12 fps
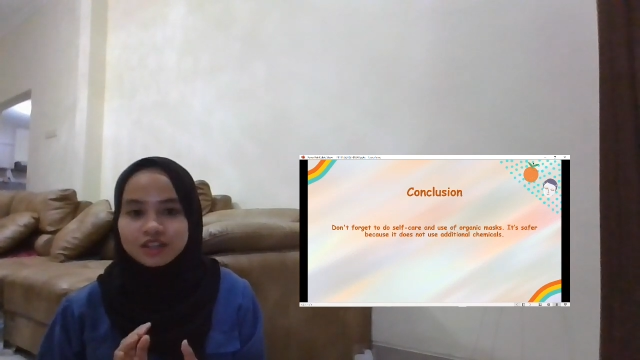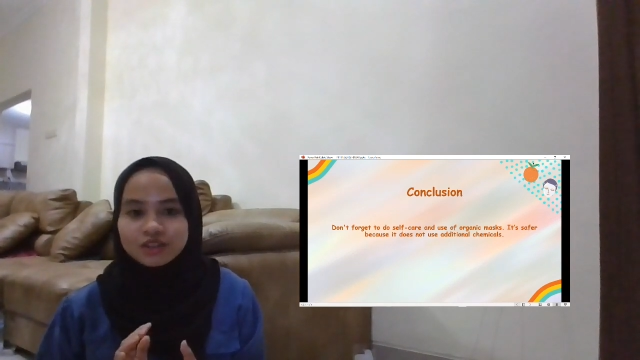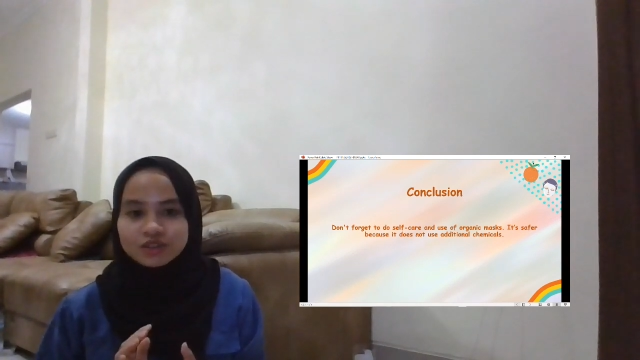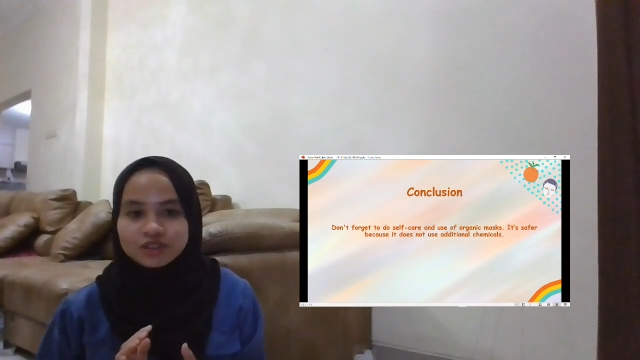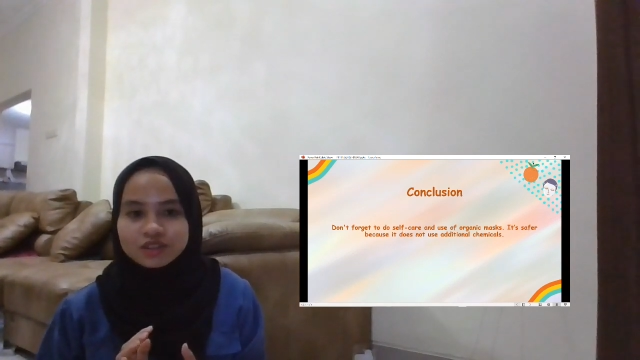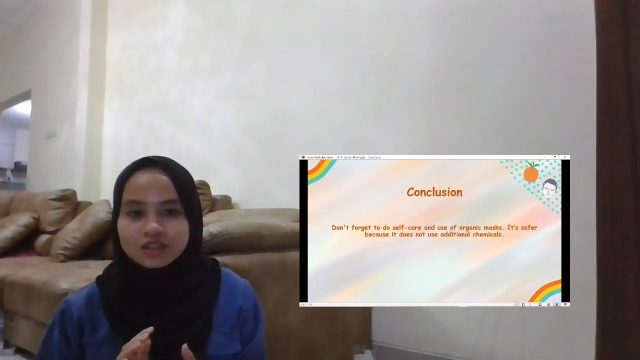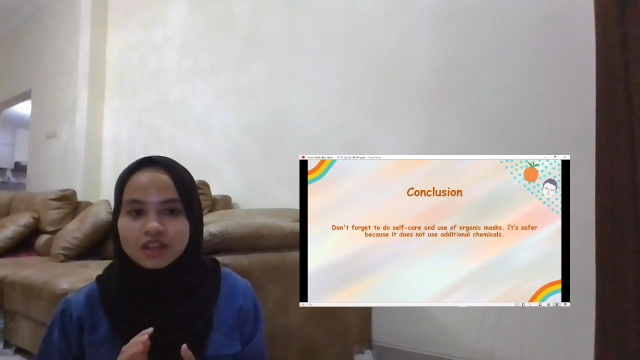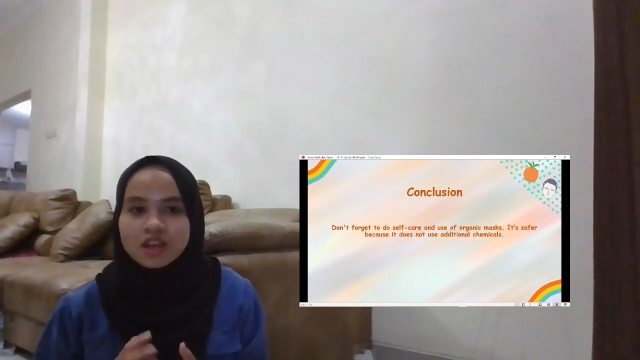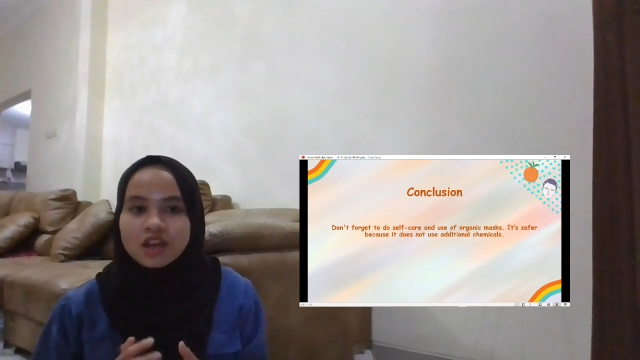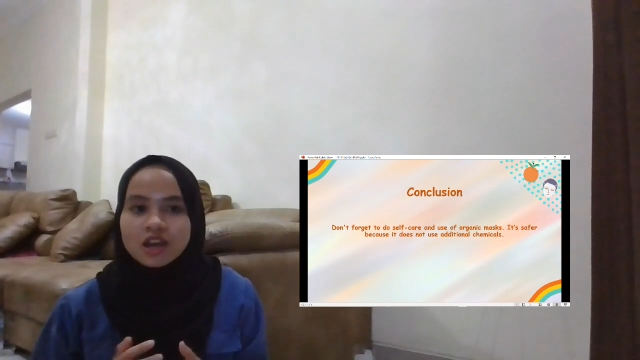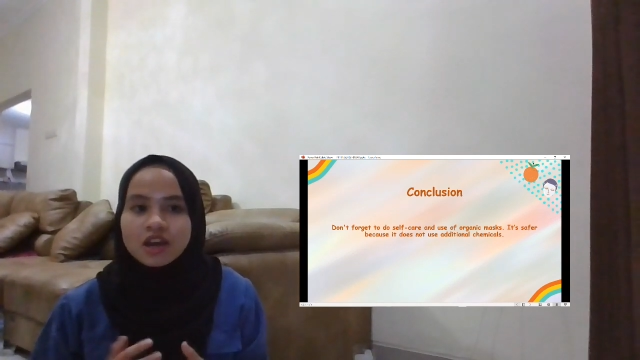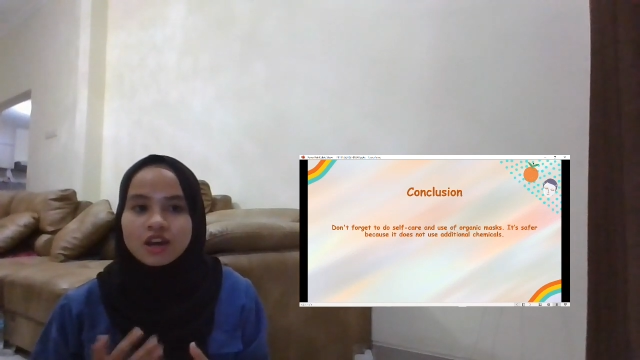use
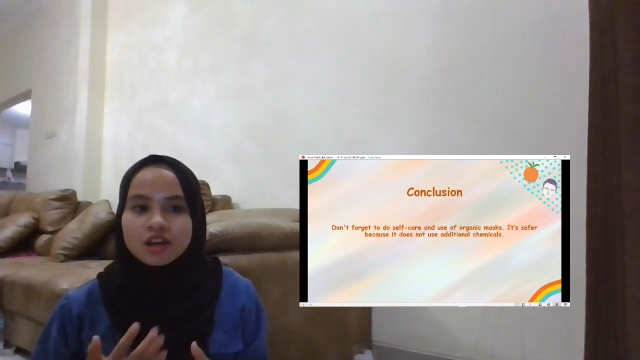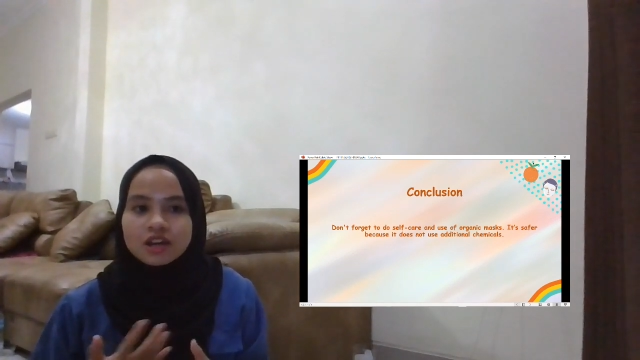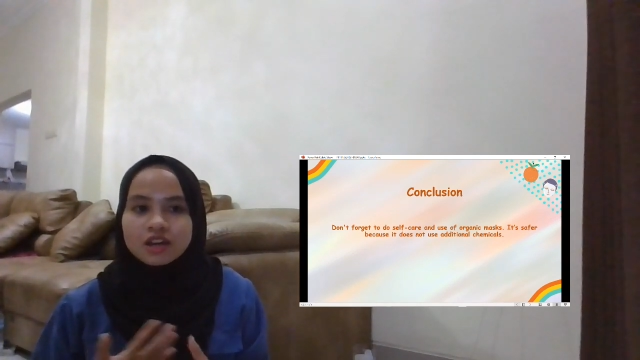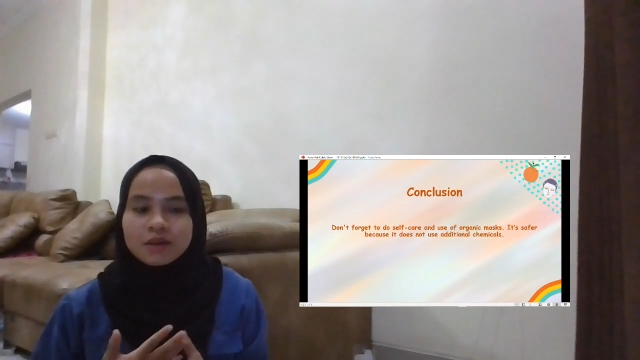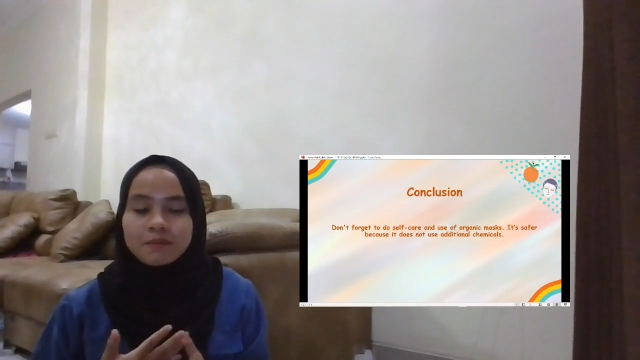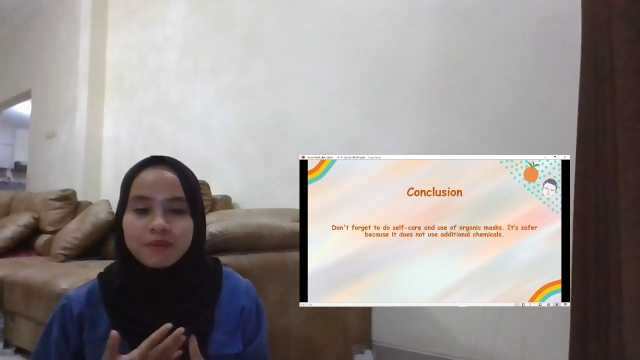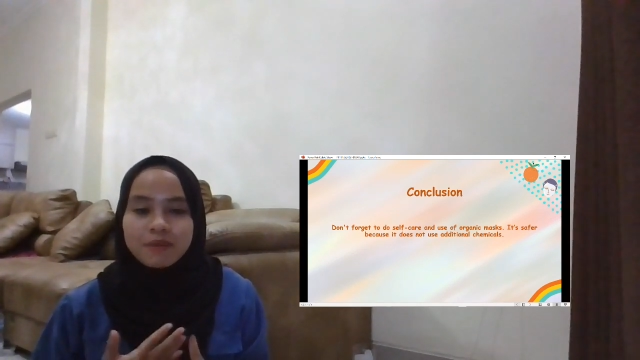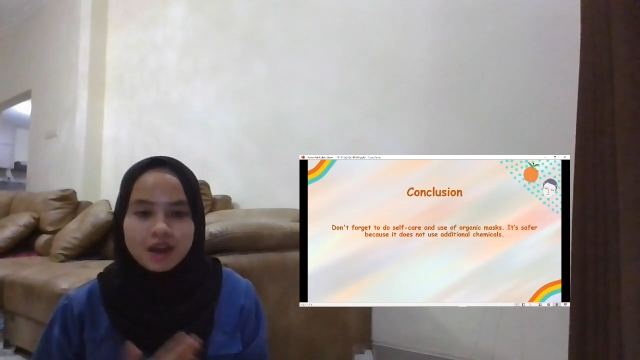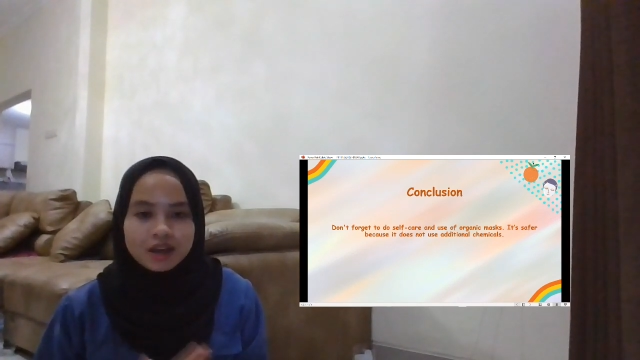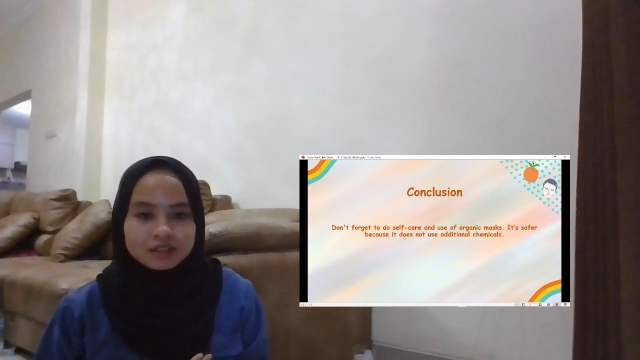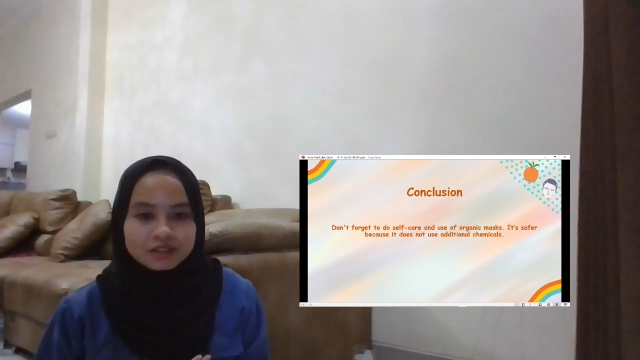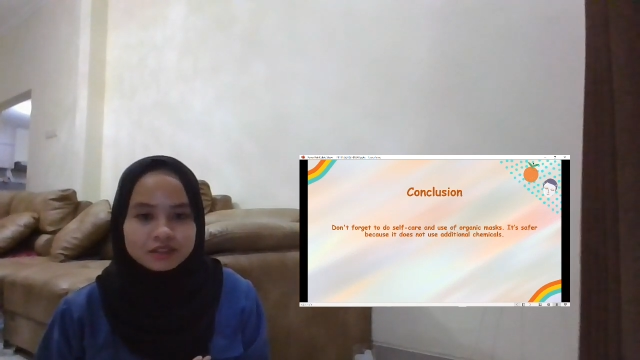a
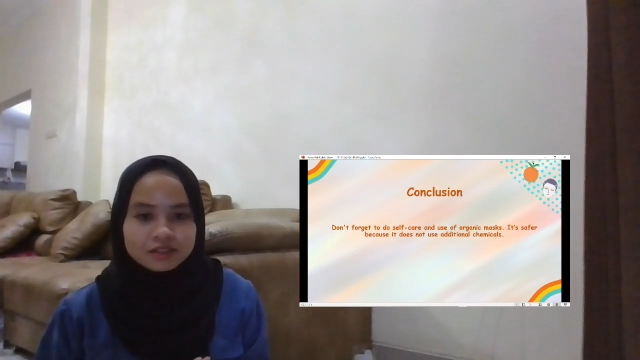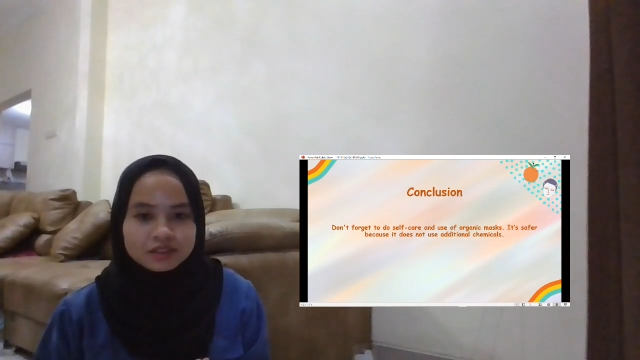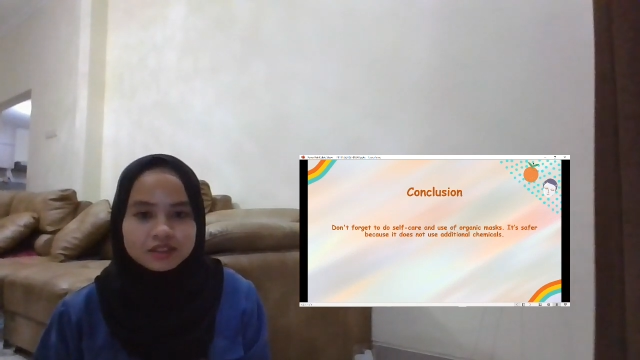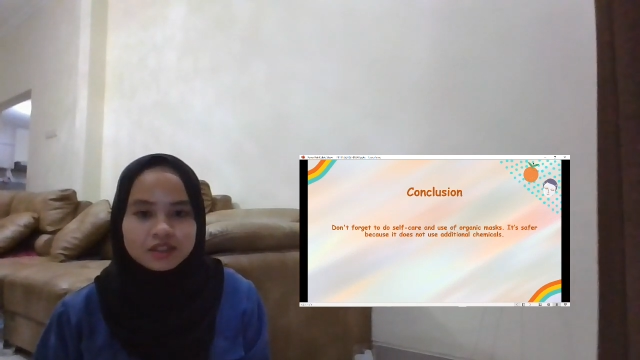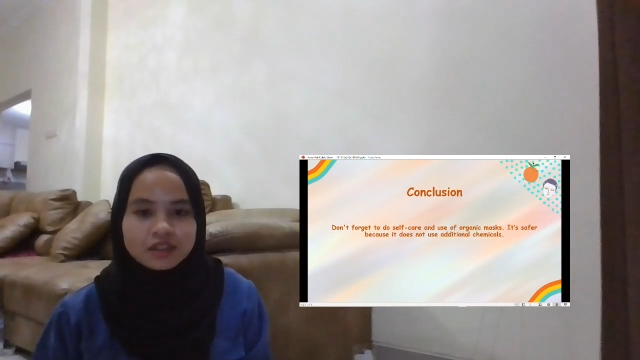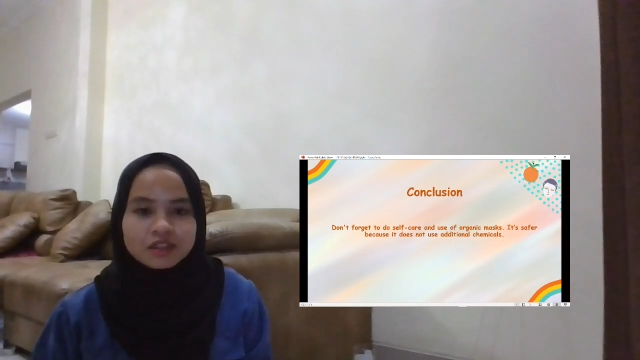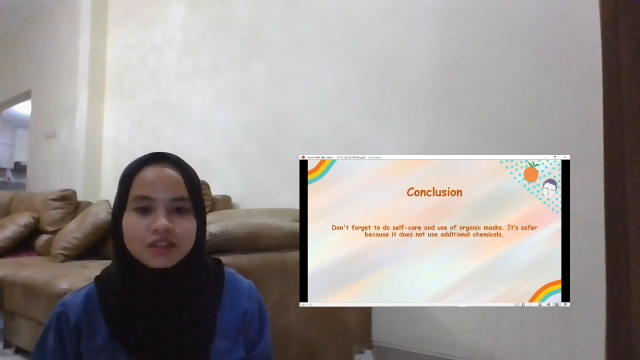mask.